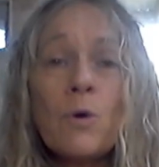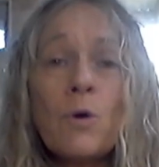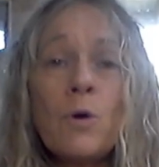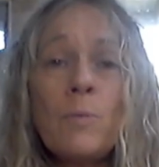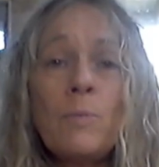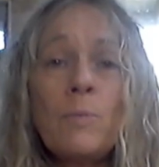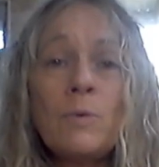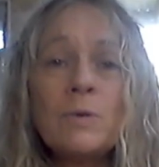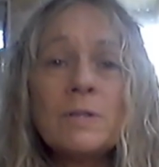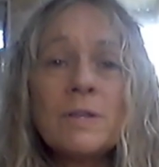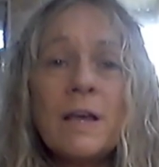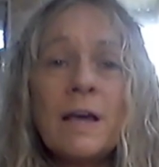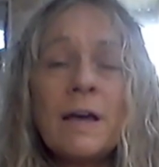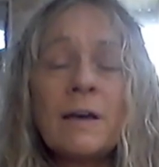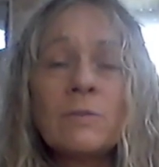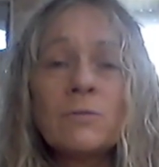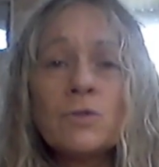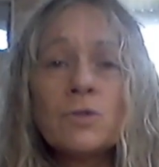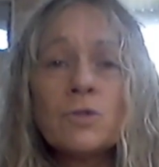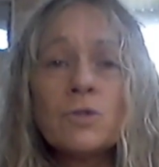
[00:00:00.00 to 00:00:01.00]
purpose,
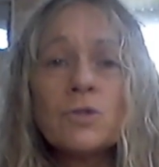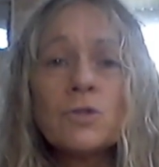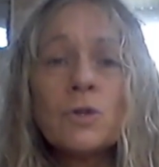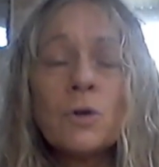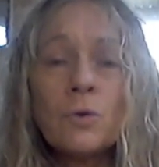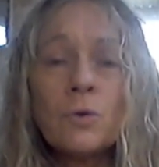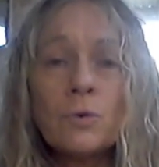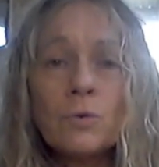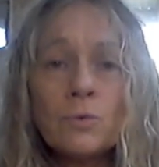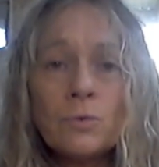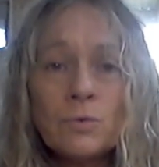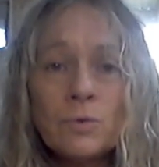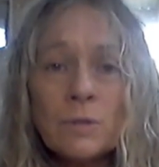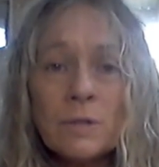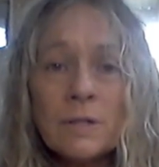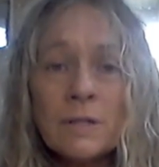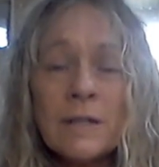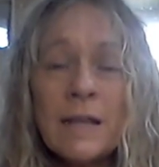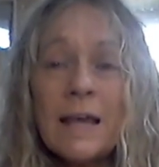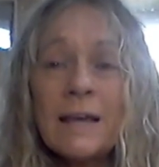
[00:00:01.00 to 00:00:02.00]
our soul's
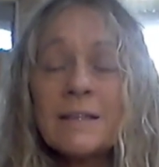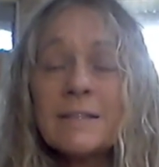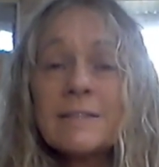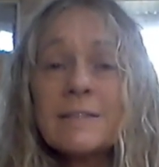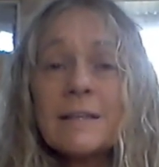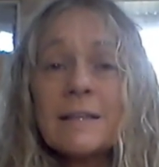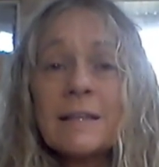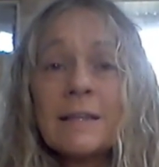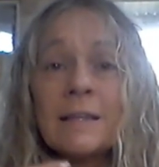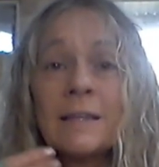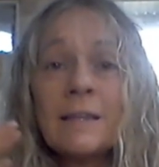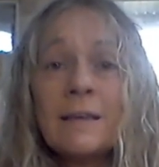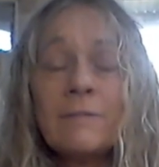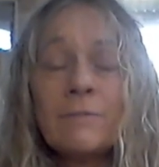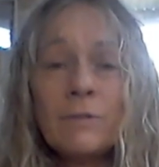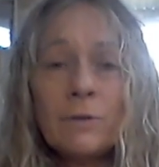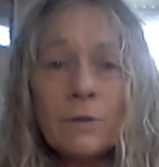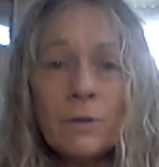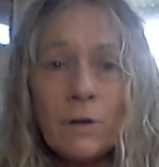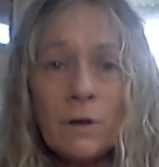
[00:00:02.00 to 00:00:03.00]
next
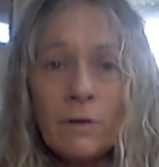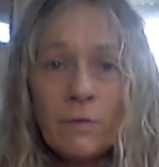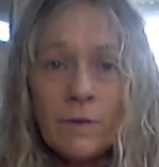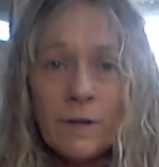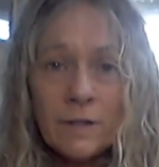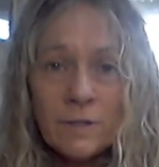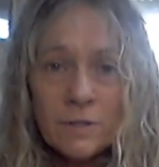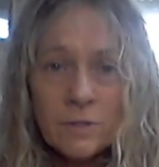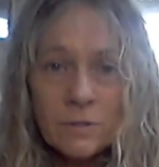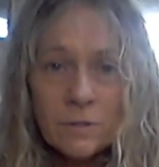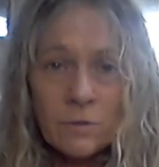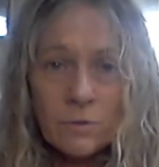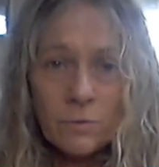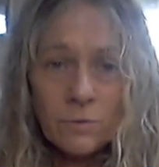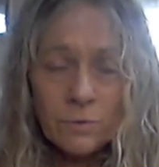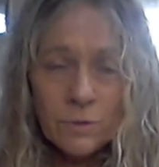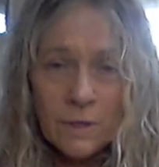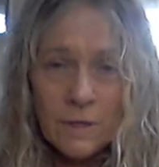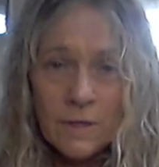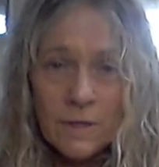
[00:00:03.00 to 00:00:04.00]
level of our
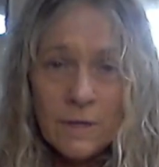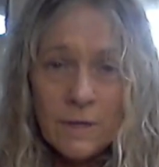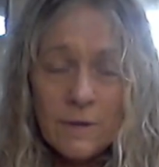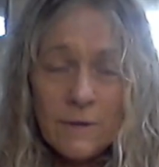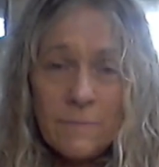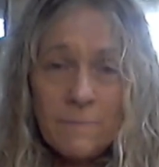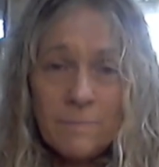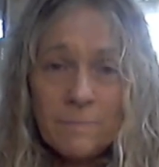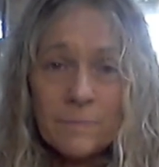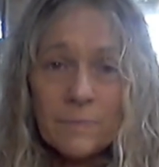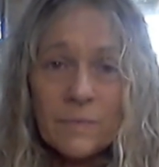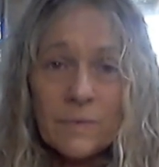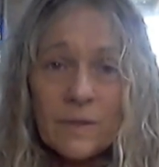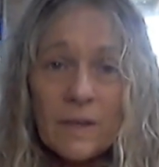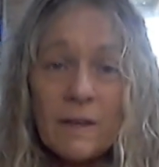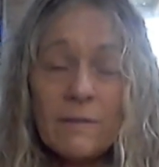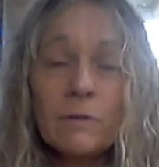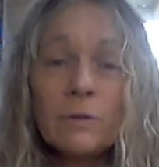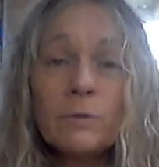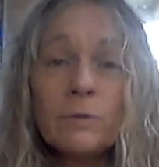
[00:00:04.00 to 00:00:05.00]
soul's
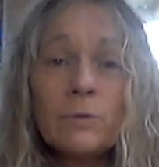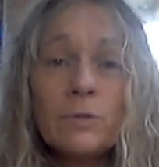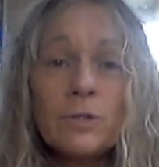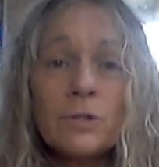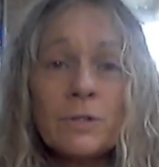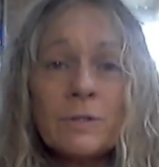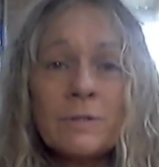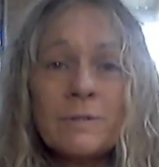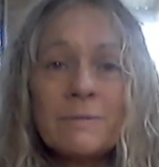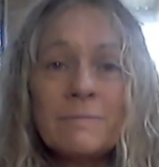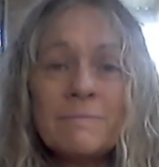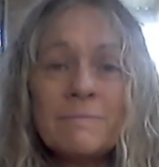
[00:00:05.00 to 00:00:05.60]
evolution.